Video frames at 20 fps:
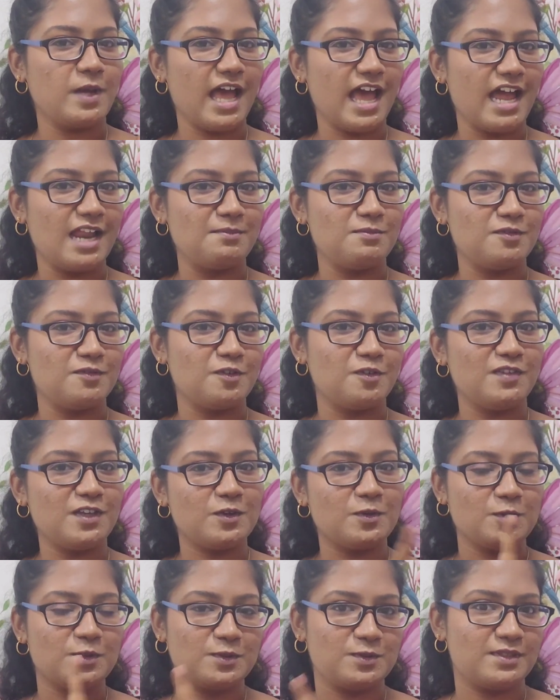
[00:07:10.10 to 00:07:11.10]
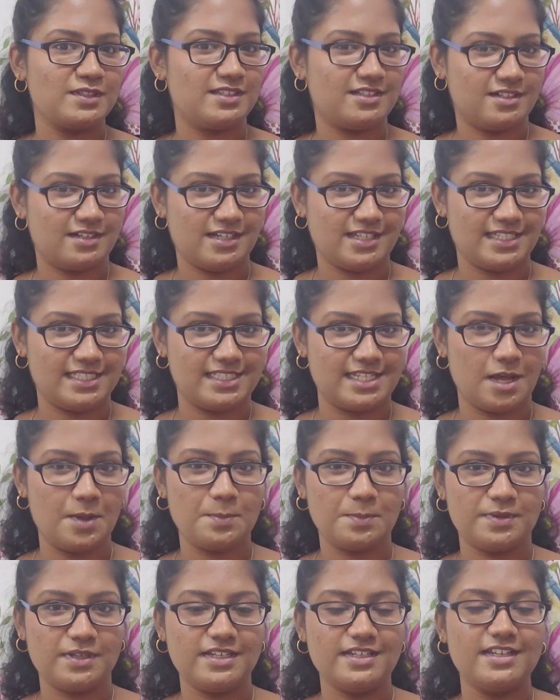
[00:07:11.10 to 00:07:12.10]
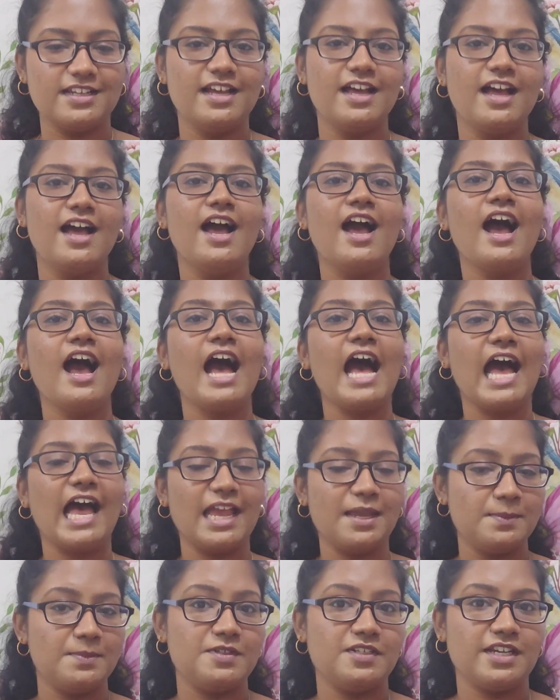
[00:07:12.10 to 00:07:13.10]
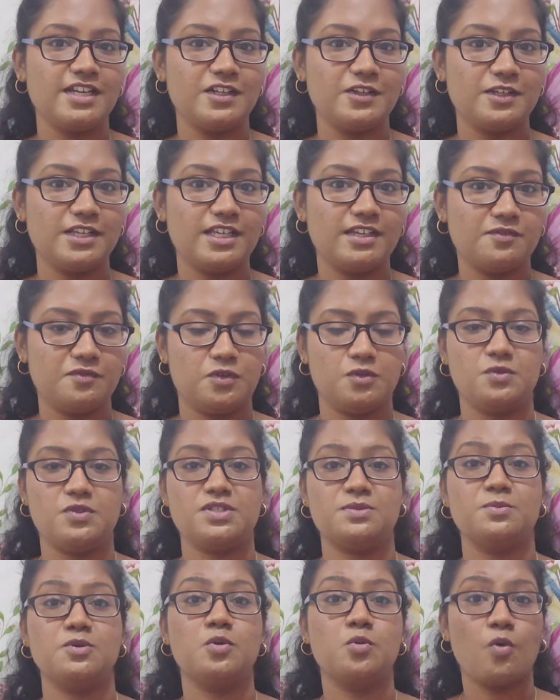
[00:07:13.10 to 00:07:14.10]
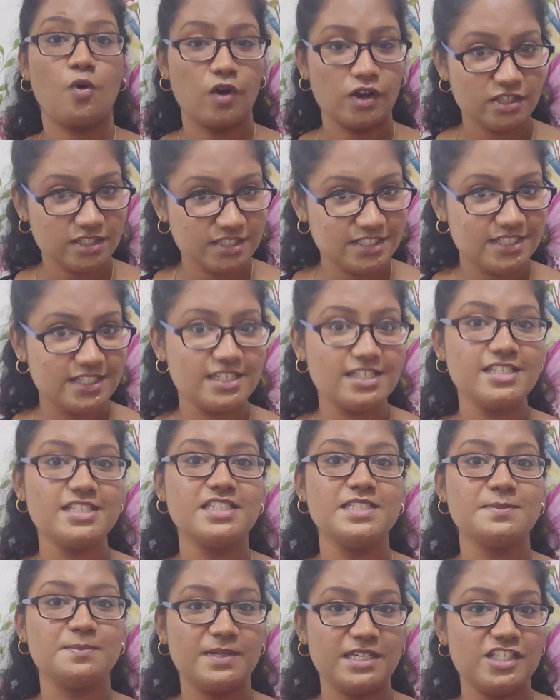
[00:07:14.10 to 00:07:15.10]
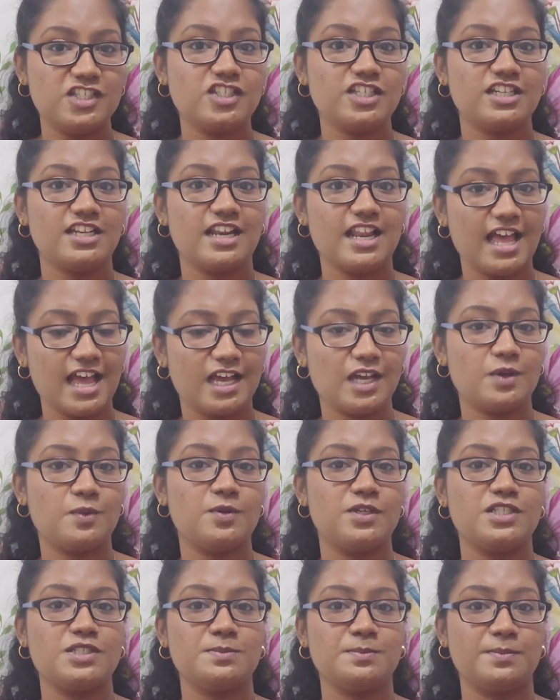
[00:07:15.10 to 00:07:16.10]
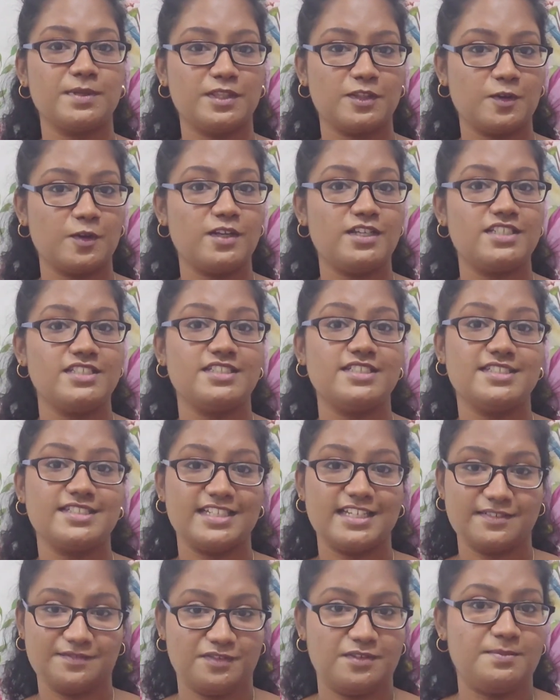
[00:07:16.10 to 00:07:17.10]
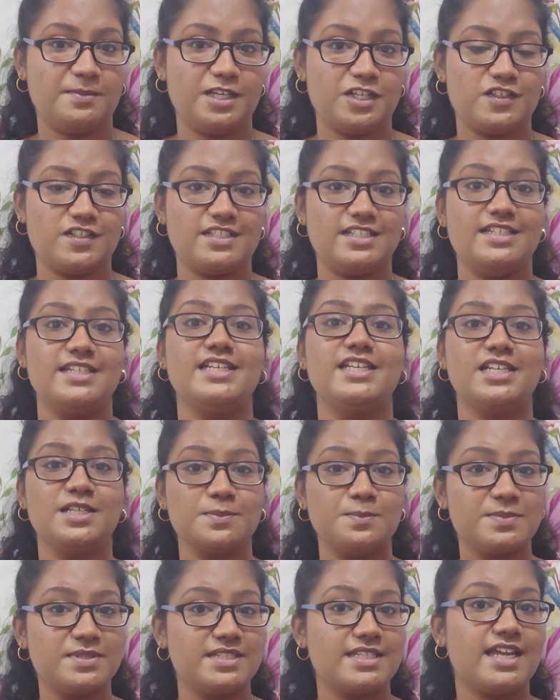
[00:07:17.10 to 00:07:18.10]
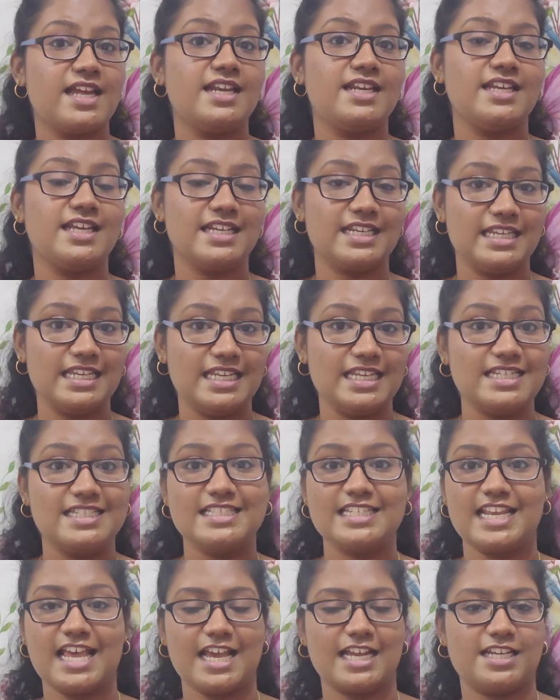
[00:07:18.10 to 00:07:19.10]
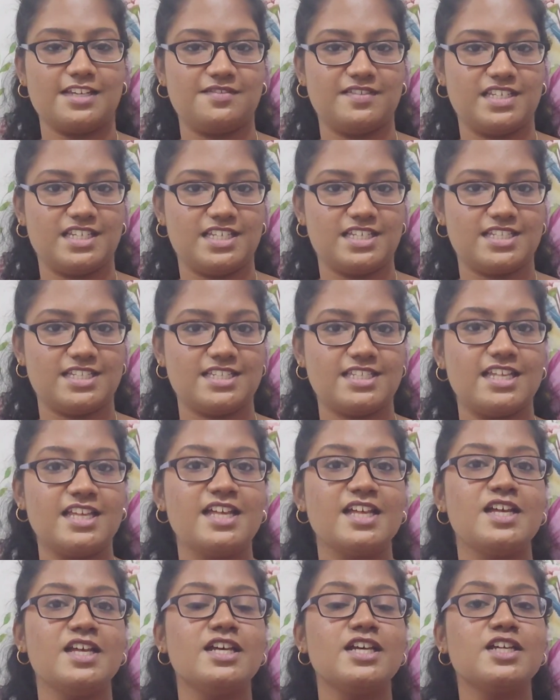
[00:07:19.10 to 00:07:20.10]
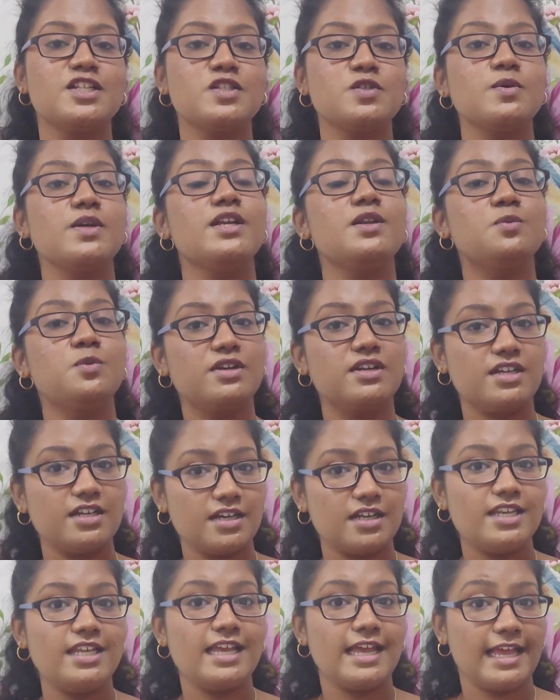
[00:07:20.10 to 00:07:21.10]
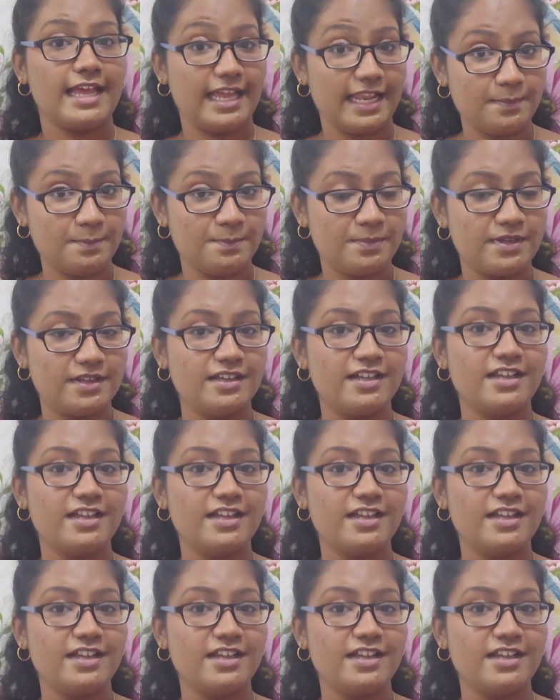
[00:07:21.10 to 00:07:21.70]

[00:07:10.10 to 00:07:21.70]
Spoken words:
to add before we go to the third example. I am trying to give you some quality speech and language pathologist information, tips and techniques and activities. So it would really help